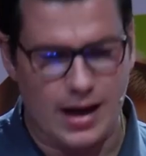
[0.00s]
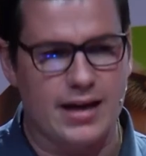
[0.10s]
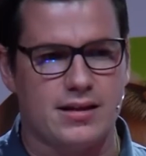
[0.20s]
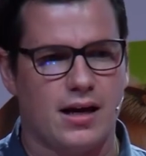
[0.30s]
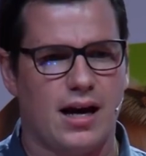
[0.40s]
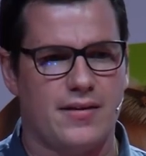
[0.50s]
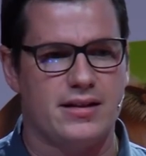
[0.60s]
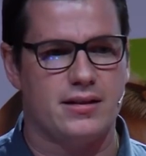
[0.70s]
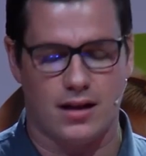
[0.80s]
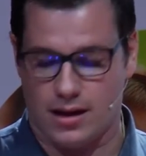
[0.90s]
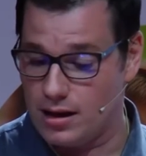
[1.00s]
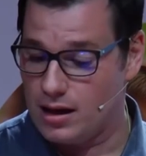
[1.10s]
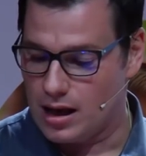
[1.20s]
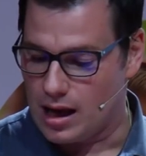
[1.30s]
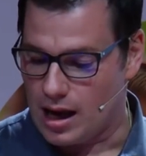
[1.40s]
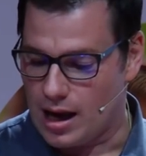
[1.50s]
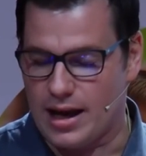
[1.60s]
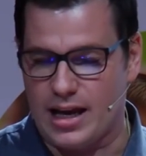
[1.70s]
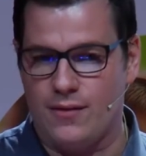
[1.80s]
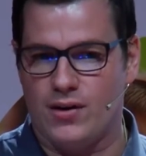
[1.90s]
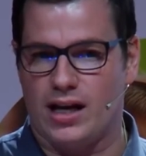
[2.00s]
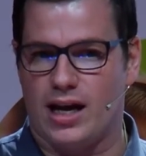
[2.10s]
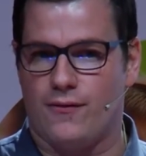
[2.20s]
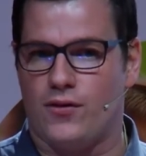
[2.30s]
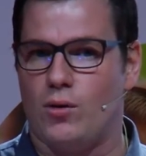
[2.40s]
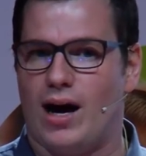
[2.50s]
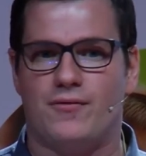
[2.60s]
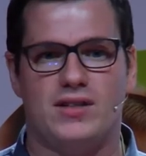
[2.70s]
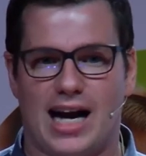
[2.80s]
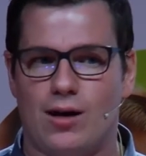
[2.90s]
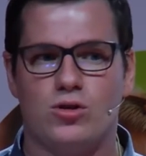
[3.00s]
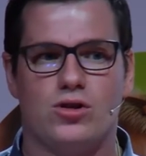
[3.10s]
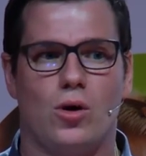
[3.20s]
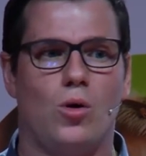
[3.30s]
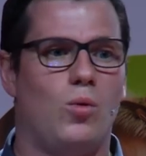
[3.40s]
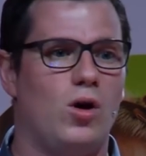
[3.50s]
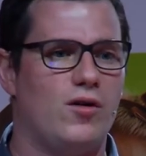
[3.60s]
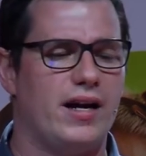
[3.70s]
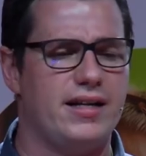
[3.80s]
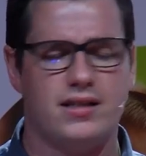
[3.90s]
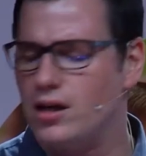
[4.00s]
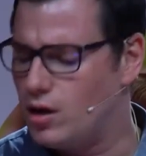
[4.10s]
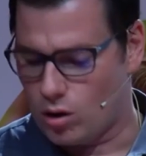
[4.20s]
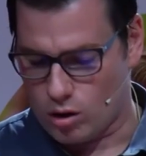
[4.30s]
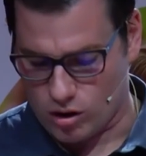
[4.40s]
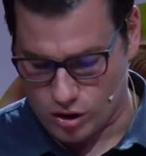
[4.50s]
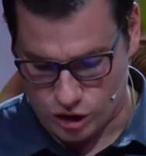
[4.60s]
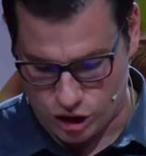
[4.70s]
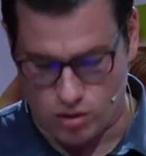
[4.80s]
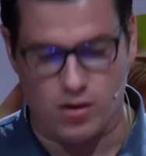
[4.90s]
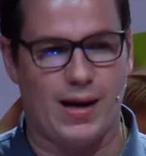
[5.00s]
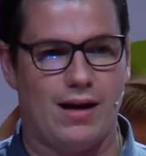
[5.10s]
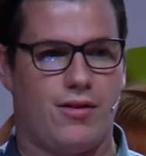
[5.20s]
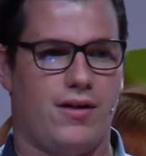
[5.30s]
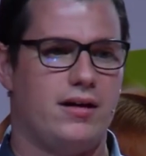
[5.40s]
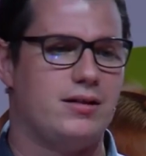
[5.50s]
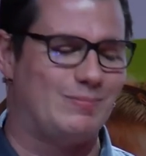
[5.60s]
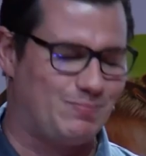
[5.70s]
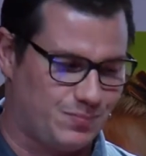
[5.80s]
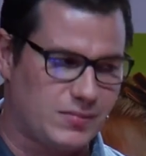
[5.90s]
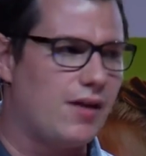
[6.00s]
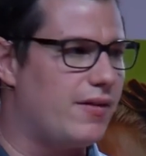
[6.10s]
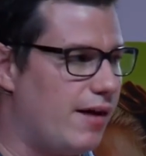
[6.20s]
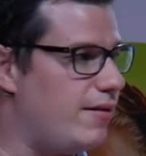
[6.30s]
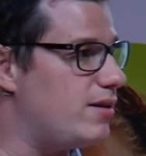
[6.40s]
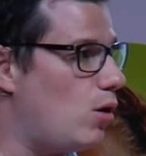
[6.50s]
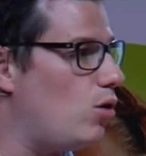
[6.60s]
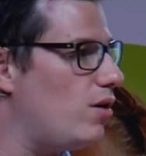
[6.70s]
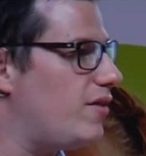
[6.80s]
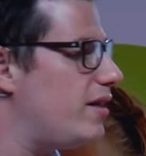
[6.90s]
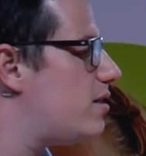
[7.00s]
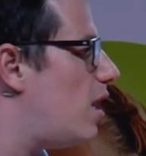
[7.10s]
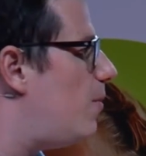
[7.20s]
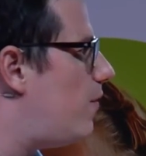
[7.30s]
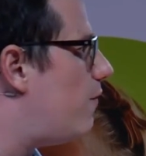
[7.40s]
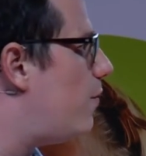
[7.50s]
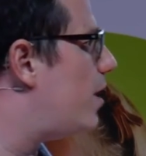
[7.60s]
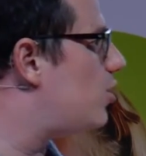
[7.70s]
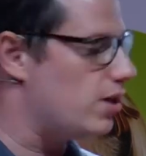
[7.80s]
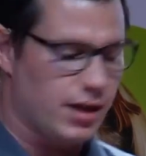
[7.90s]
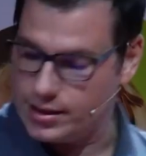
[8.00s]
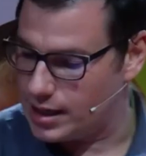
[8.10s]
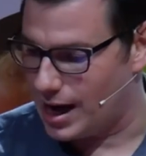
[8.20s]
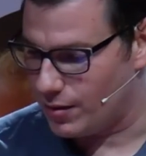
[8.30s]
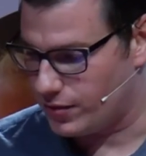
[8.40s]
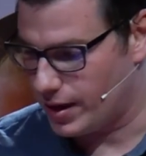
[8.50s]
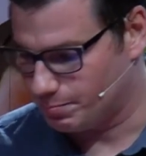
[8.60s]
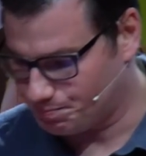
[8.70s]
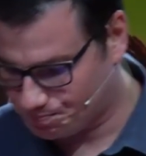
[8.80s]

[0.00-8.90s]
it's, there's, even if you have doubts or worries or are unsure about things, there is all of this type of information is out there.